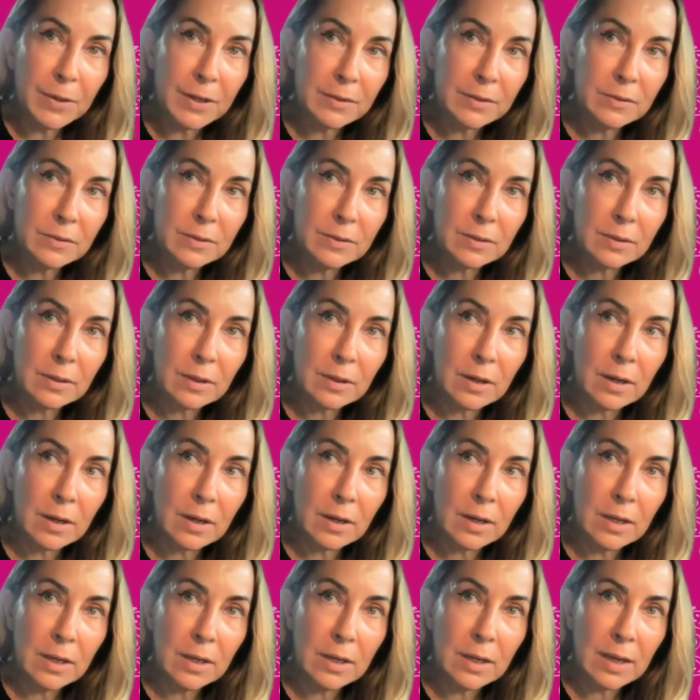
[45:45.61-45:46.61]
But
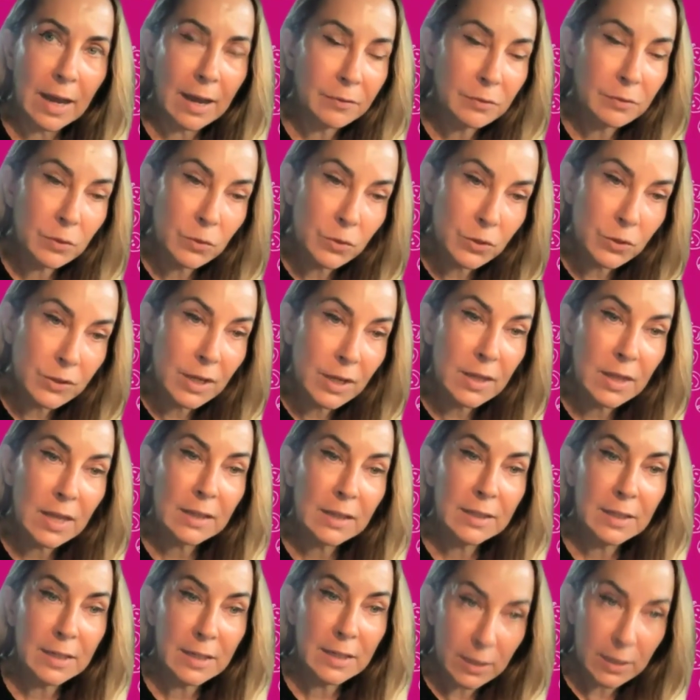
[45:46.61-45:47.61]
I have to say
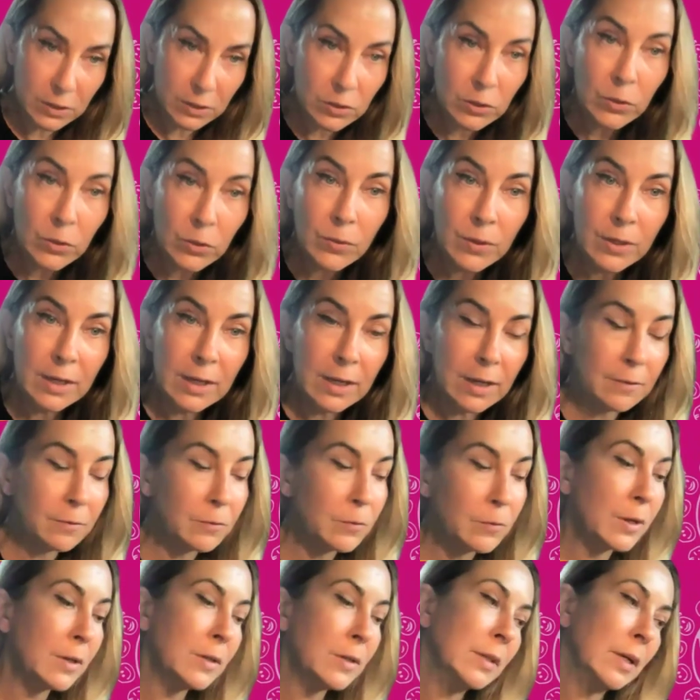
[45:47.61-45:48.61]
that in
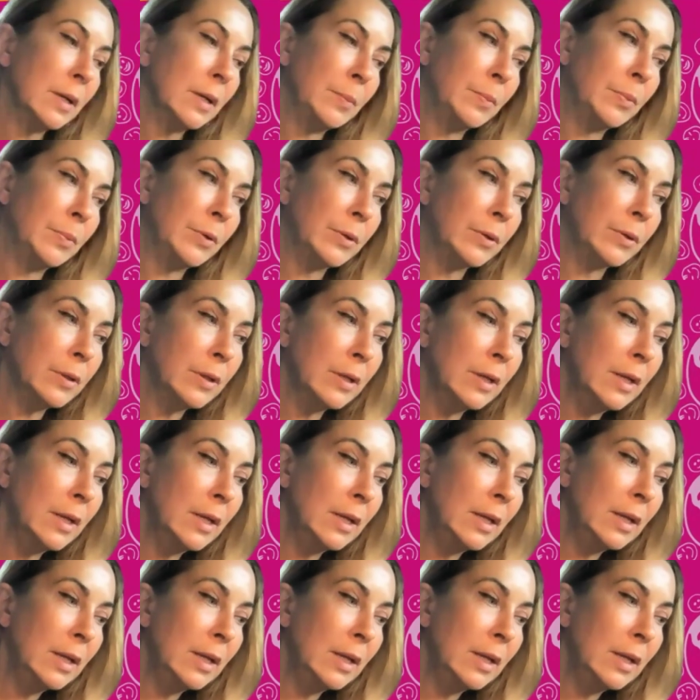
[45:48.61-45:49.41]
Estonia, for example,